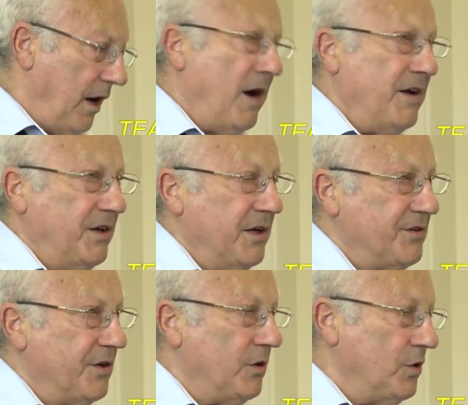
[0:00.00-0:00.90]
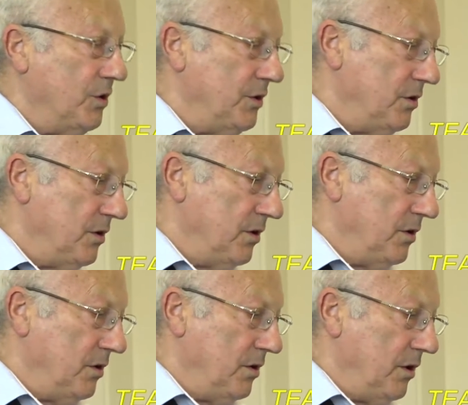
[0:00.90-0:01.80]
ideas that are good,
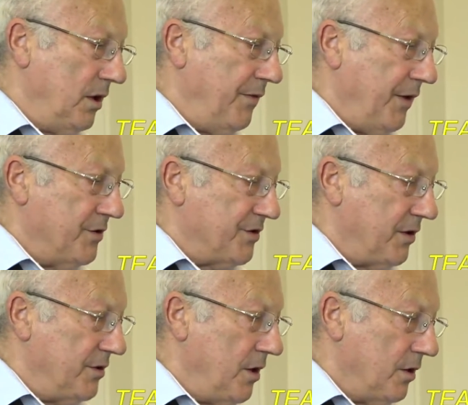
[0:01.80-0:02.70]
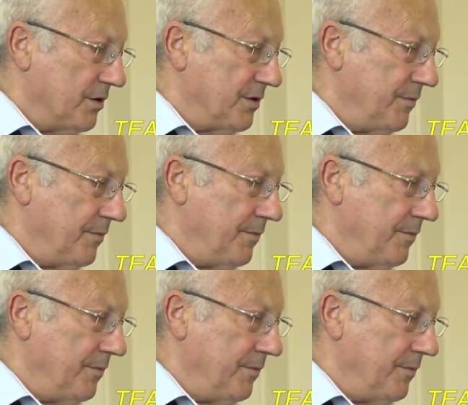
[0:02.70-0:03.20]
and those that are not.